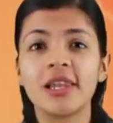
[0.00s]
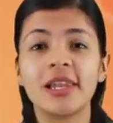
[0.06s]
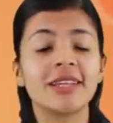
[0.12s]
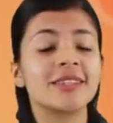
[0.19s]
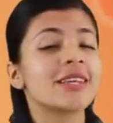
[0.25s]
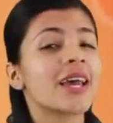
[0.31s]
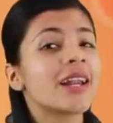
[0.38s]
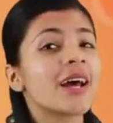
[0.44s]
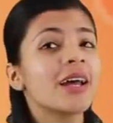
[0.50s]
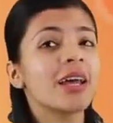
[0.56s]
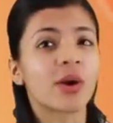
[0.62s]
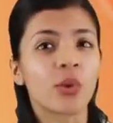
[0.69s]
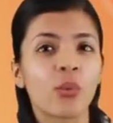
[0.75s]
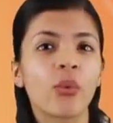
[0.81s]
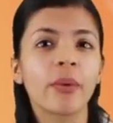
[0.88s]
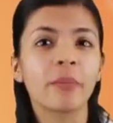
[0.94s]
let's get our
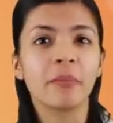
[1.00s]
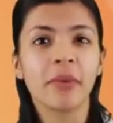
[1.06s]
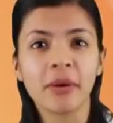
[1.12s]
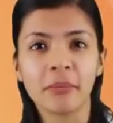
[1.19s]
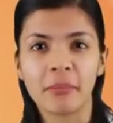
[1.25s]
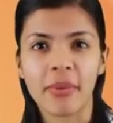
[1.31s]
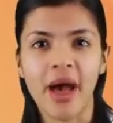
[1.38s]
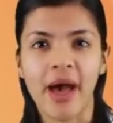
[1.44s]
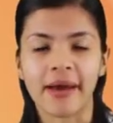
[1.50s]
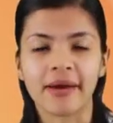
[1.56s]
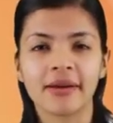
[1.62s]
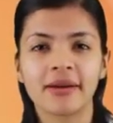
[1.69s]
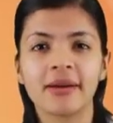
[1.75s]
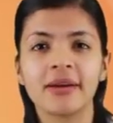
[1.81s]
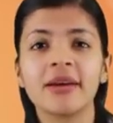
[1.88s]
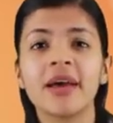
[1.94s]
equipment back
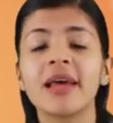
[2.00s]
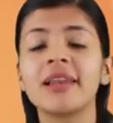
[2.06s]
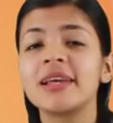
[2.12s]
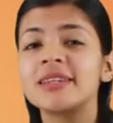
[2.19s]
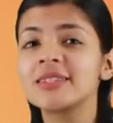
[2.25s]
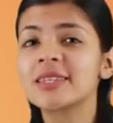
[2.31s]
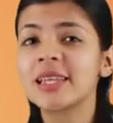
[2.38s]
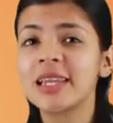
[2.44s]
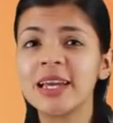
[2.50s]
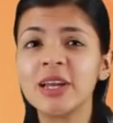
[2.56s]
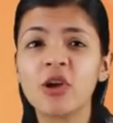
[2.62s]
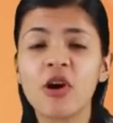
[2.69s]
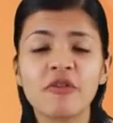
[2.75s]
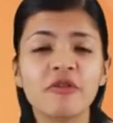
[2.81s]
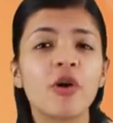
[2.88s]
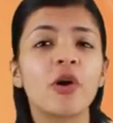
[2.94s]
and let's clean
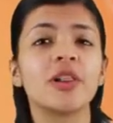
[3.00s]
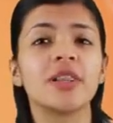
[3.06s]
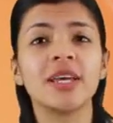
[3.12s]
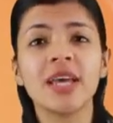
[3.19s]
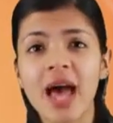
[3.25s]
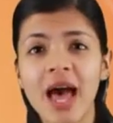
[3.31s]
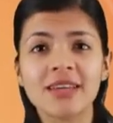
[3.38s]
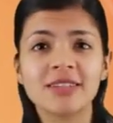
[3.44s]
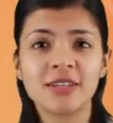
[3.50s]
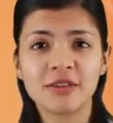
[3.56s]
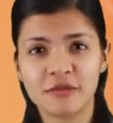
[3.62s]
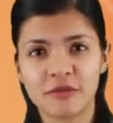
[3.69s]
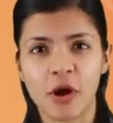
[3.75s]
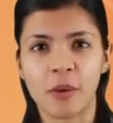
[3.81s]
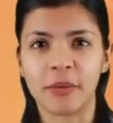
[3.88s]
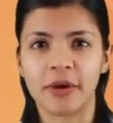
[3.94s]
off all the acid
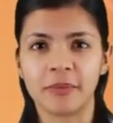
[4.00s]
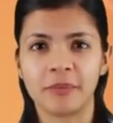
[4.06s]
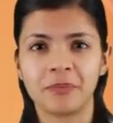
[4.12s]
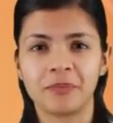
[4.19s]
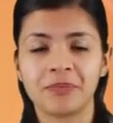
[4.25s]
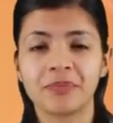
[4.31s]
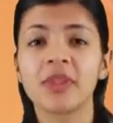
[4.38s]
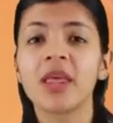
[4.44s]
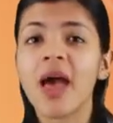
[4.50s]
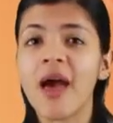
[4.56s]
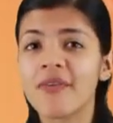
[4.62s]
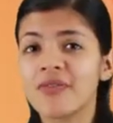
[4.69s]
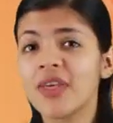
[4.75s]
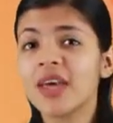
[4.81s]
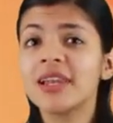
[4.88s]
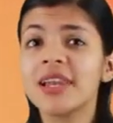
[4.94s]
from it
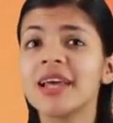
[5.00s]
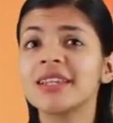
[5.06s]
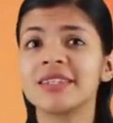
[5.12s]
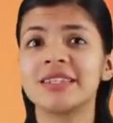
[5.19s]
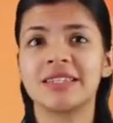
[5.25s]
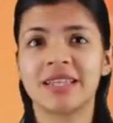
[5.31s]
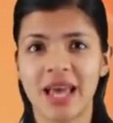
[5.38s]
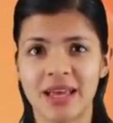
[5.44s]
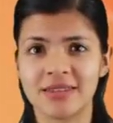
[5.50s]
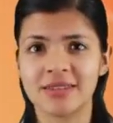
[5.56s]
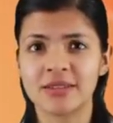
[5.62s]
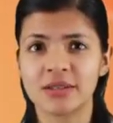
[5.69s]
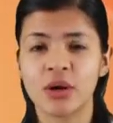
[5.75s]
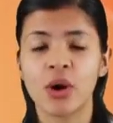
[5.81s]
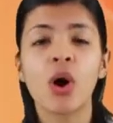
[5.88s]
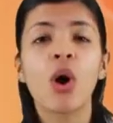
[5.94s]
and then let's
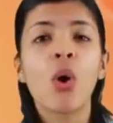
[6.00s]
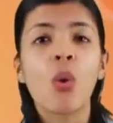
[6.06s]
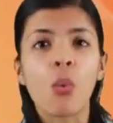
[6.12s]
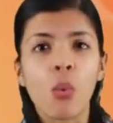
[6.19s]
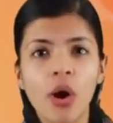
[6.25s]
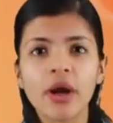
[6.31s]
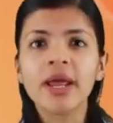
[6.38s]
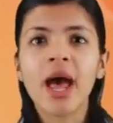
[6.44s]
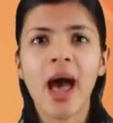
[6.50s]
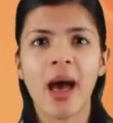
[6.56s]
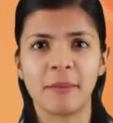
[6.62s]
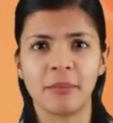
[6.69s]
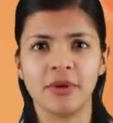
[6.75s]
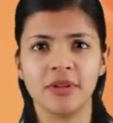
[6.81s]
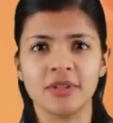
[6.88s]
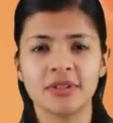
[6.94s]
test what
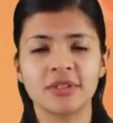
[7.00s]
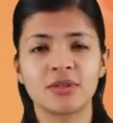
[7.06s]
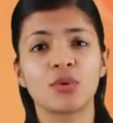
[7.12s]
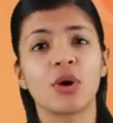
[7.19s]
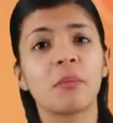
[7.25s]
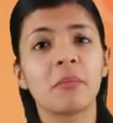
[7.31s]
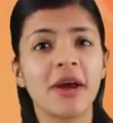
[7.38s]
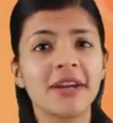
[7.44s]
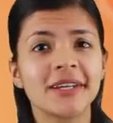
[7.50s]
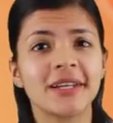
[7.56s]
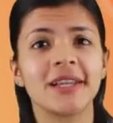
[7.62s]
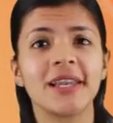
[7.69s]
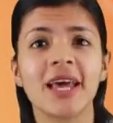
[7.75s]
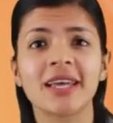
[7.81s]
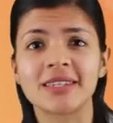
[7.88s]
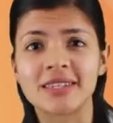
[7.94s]
happens to a
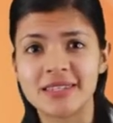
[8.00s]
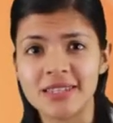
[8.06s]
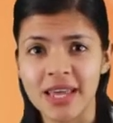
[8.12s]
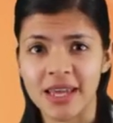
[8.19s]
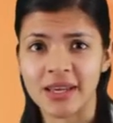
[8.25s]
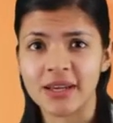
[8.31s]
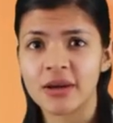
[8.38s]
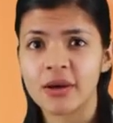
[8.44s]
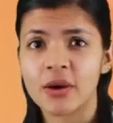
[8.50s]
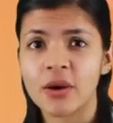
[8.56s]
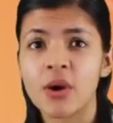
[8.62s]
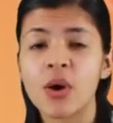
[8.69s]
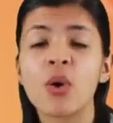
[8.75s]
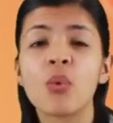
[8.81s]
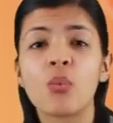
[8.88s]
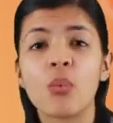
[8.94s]
metal like zinc
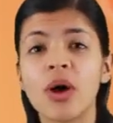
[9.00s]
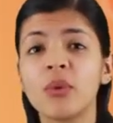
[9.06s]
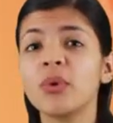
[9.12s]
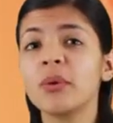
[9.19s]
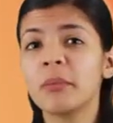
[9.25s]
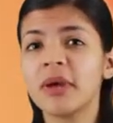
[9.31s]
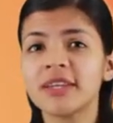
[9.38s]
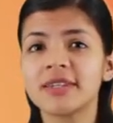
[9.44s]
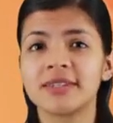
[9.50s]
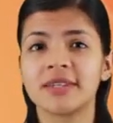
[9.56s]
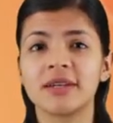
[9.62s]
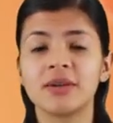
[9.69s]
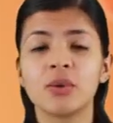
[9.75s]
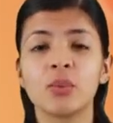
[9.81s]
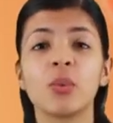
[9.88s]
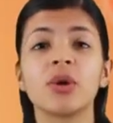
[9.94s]
when we mix
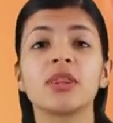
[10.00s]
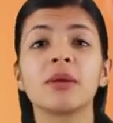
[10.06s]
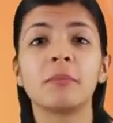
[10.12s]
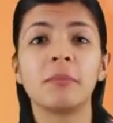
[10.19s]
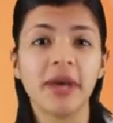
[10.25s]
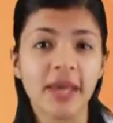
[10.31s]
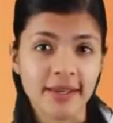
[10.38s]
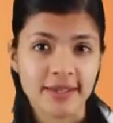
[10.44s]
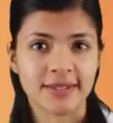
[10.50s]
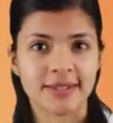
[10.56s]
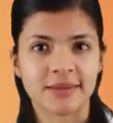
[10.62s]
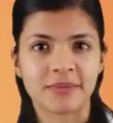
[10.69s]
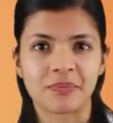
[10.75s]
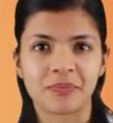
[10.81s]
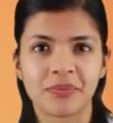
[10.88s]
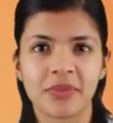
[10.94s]
it with a
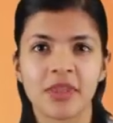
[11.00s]
base.